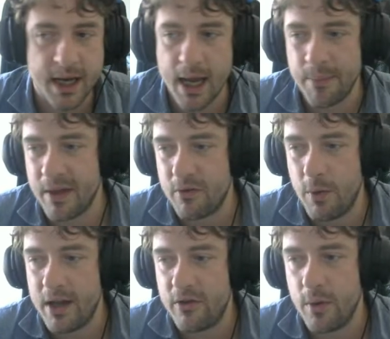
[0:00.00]
game. That's
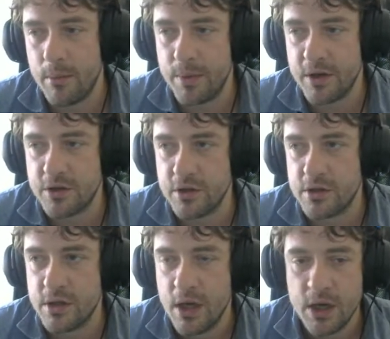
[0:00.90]
way too
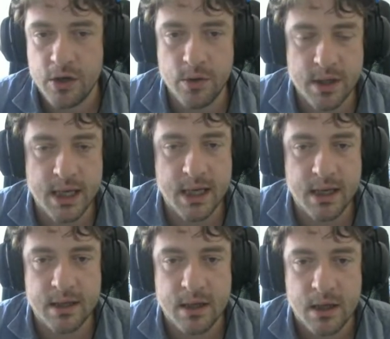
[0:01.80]
ambitious. You
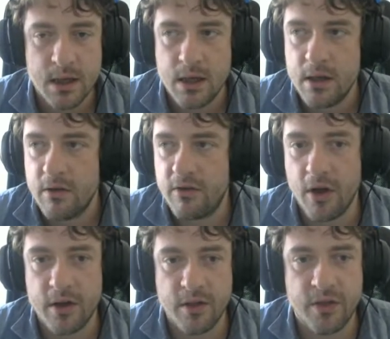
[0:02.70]
need
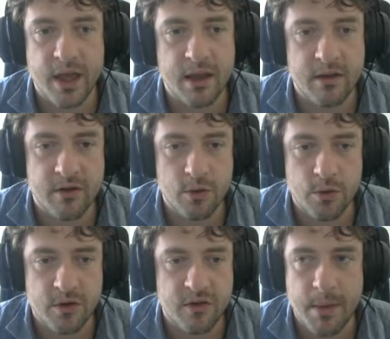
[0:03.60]
certain things in
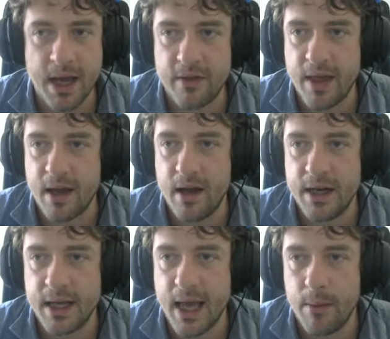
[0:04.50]
order to make that kind
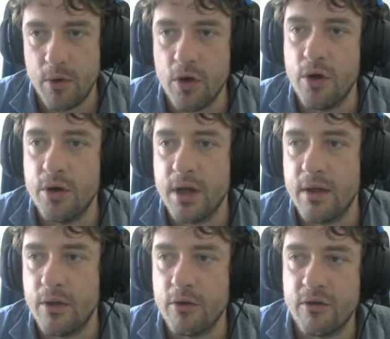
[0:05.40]
of game good,
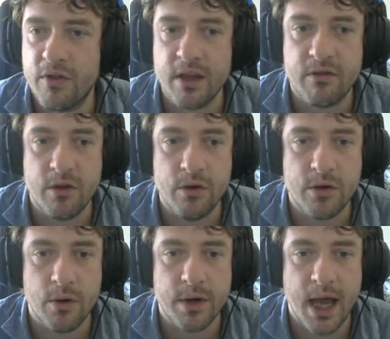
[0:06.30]
and those are things that you
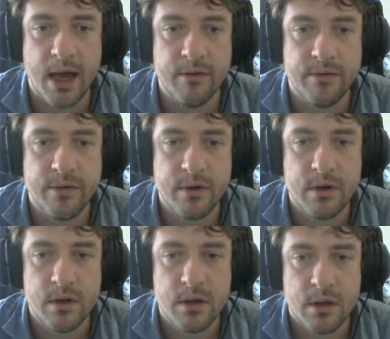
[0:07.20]
don't have.
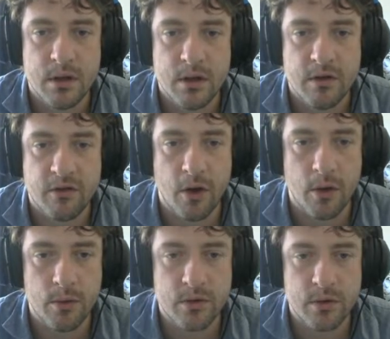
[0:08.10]

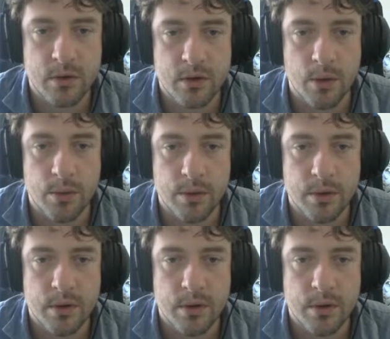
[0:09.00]
So don't.